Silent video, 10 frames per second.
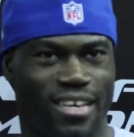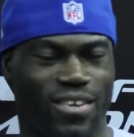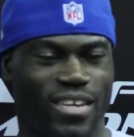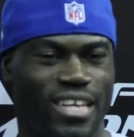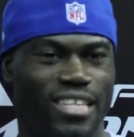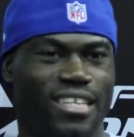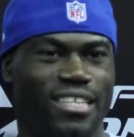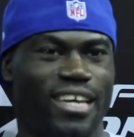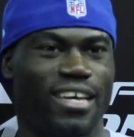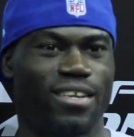You know, at the end of the
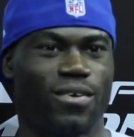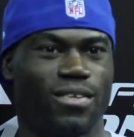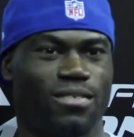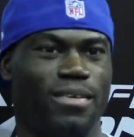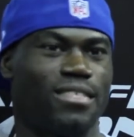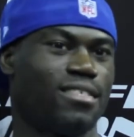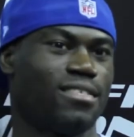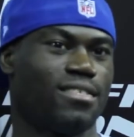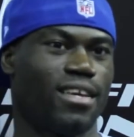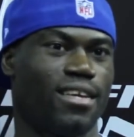day, you know, it's business.